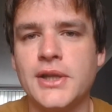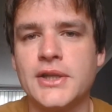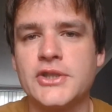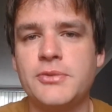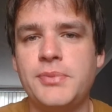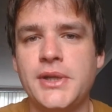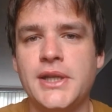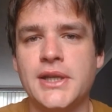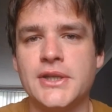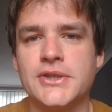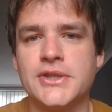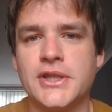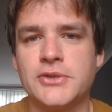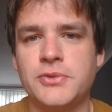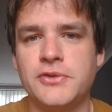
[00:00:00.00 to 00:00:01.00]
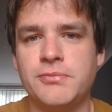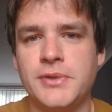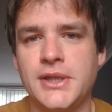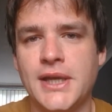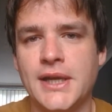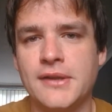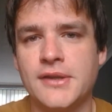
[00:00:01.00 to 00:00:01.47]
experience as we've been
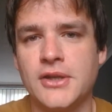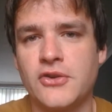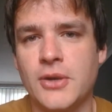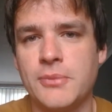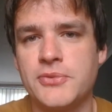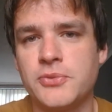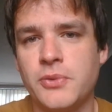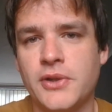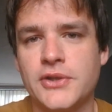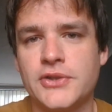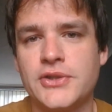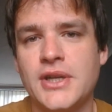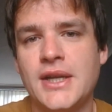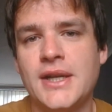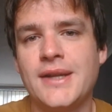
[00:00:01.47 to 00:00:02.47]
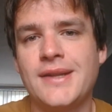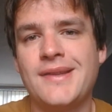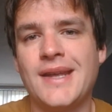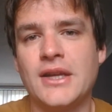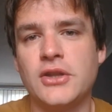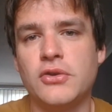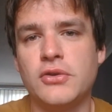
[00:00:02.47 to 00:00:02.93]
getting to grips with this
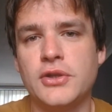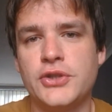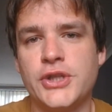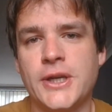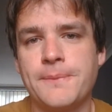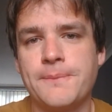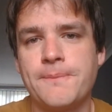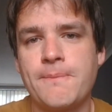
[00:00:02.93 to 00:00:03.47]
technology.